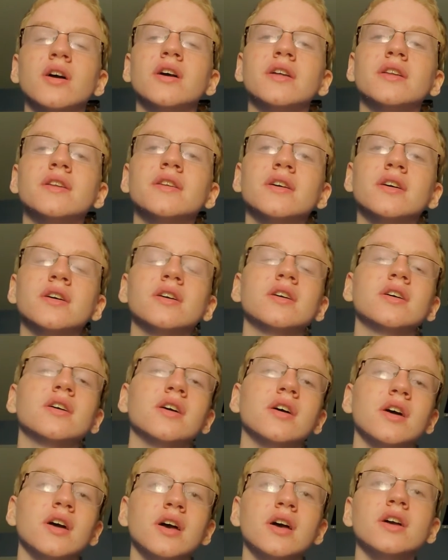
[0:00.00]
And
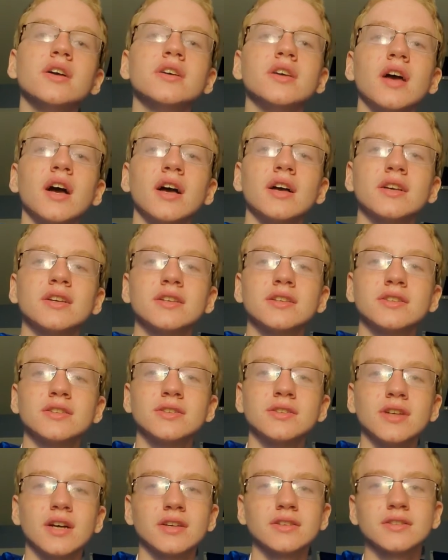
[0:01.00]
yeah, see
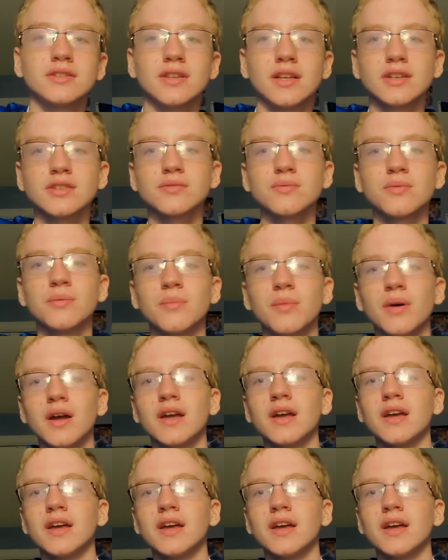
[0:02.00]
you guys in the next one. Bye.